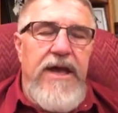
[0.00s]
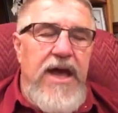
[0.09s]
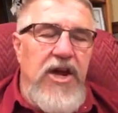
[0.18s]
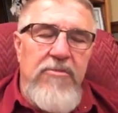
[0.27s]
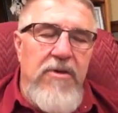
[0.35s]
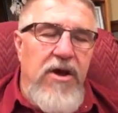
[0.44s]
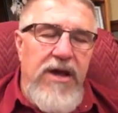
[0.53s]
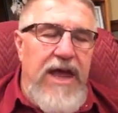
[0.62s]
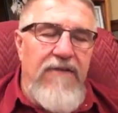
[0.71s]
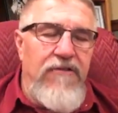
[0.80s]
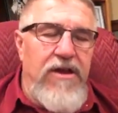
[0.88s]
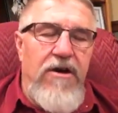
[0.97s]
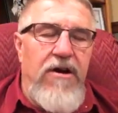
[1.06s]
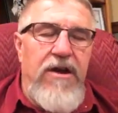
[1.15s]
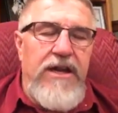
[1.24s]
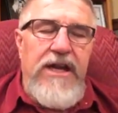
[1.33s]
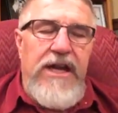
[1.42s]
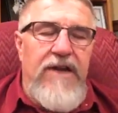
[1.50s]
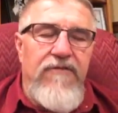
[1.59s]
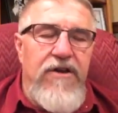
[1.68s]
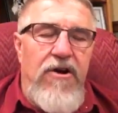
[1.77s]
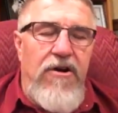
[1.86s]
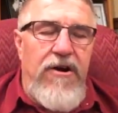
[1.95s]
and among every heart and in
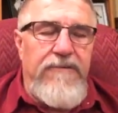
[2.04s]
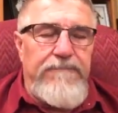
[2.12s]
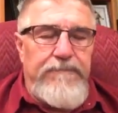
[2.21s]
every heart.